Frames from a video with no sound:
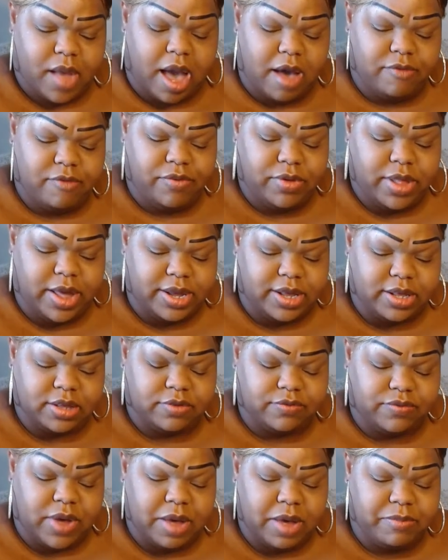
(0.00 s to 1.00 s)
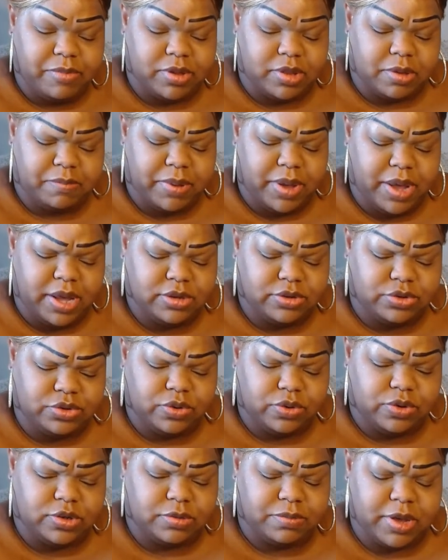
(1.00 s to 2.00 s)
i feel like it's fine but the page of
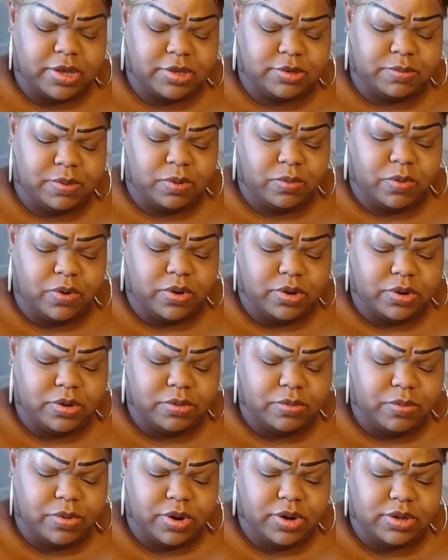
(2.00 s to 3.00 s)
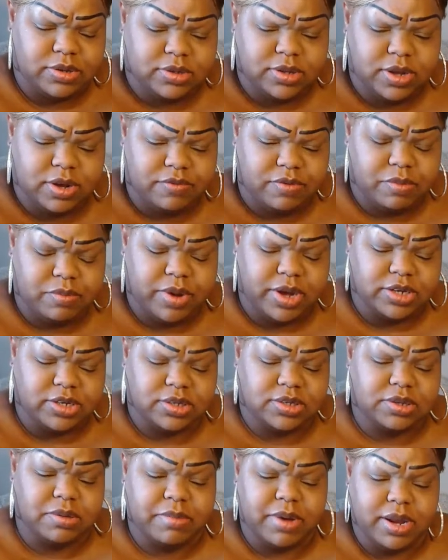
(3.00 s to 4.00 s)
swords makes me wonder what is the
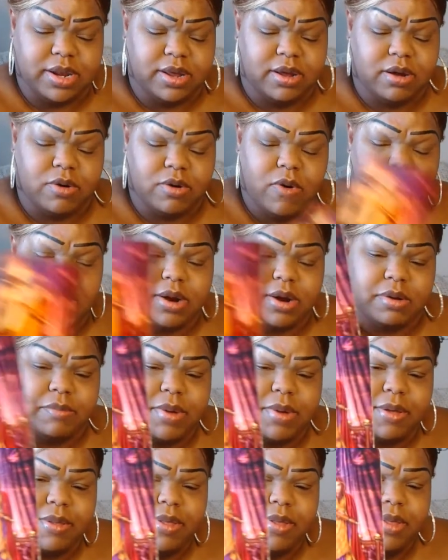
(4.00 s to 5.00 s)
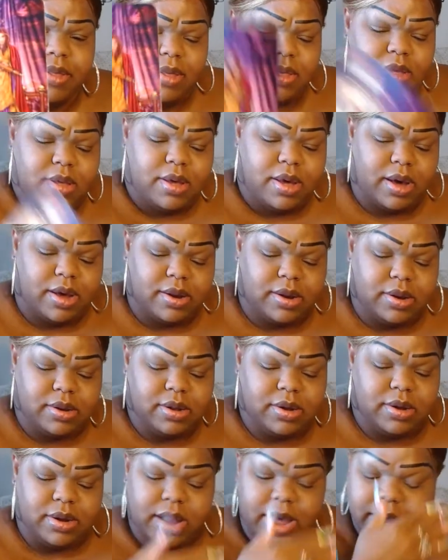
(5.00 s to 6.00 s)
information somebody inquiring about and it
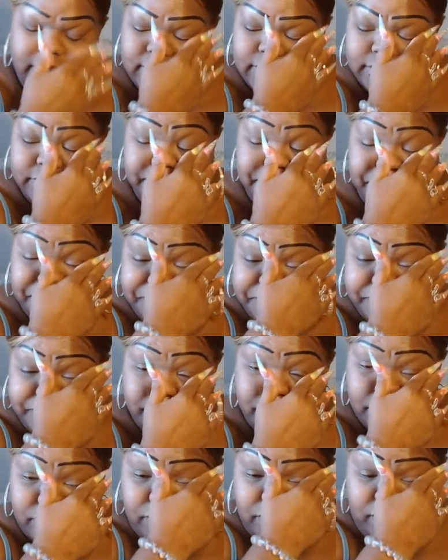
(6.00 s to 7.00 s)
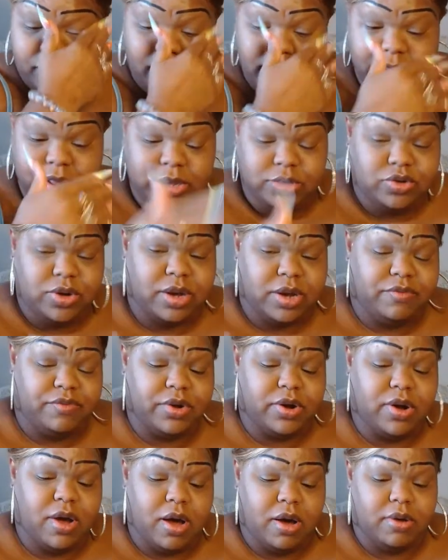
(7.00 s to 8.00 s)
looked like um, they're trying to
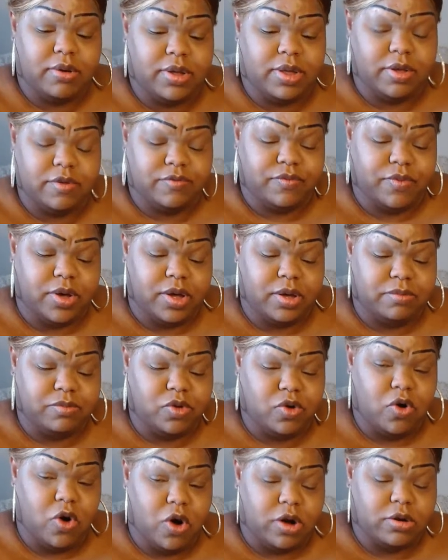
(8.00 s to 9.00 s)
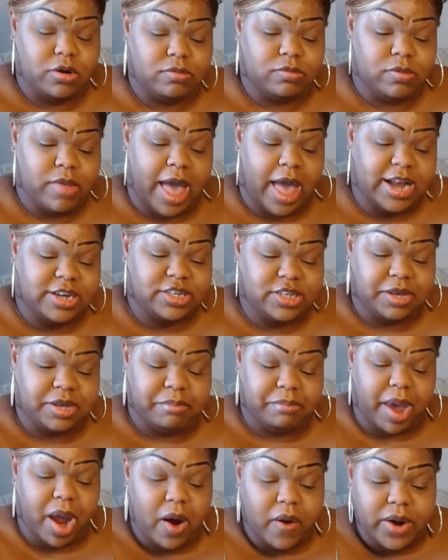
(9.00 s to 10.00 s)
figure out if um, you are actually
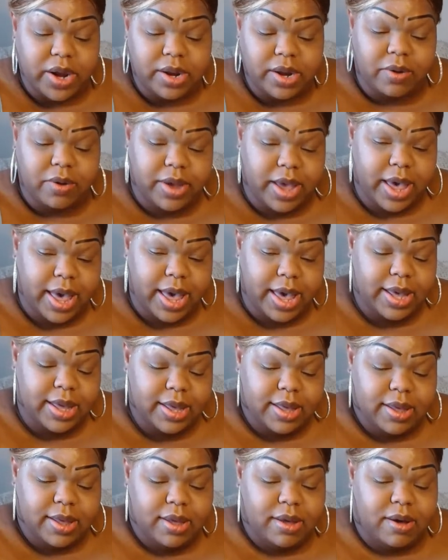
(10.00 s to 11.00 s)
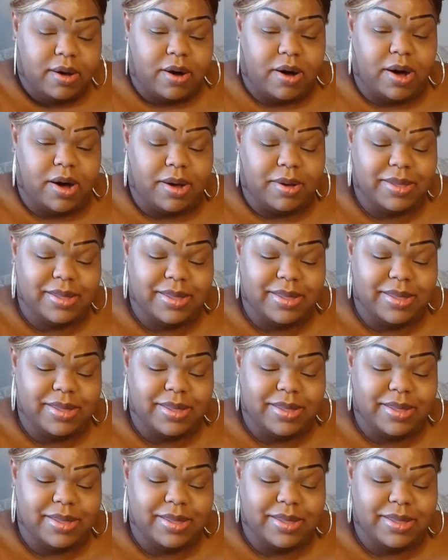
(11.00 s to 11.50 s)
married okay uh,